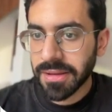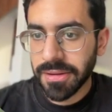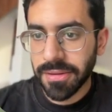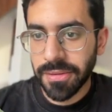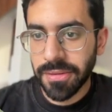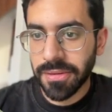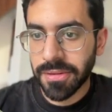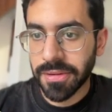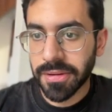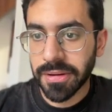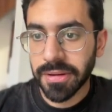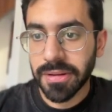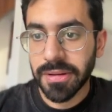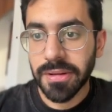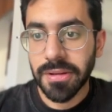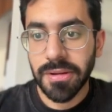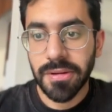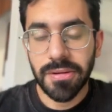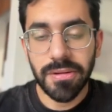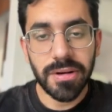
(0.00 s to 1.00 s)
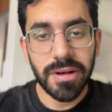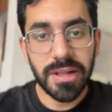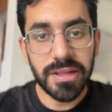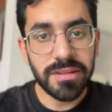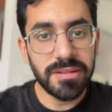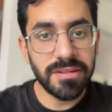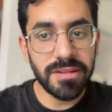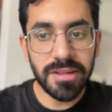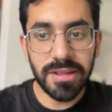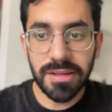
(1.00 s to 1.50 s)
or
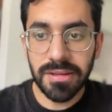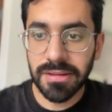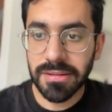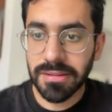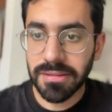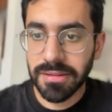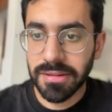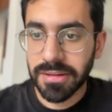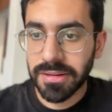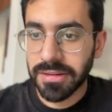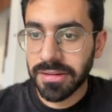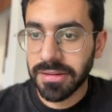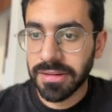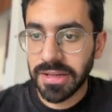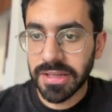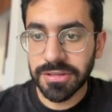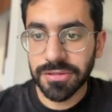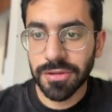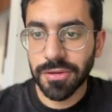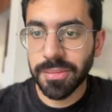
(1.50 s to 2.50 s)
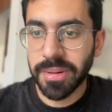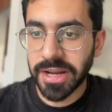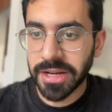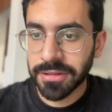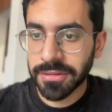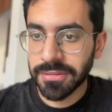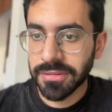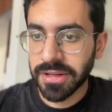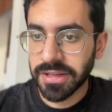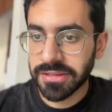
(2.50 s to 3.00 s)
let's say let's go
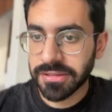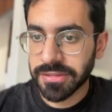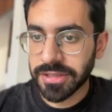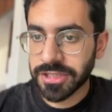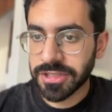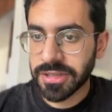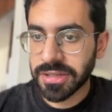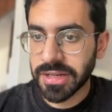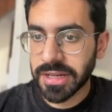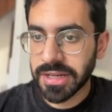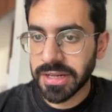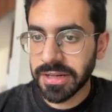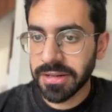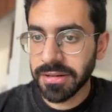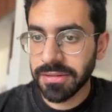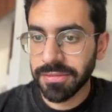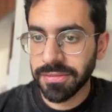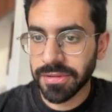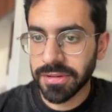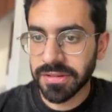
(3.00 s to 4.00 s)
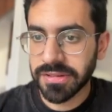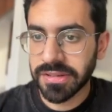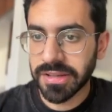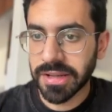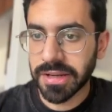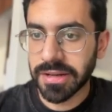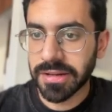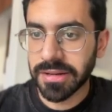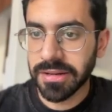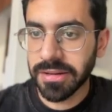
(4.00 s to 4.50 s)
back to reservation date for a
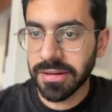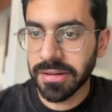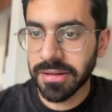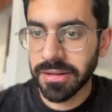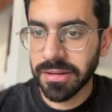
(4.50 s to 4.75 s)
second.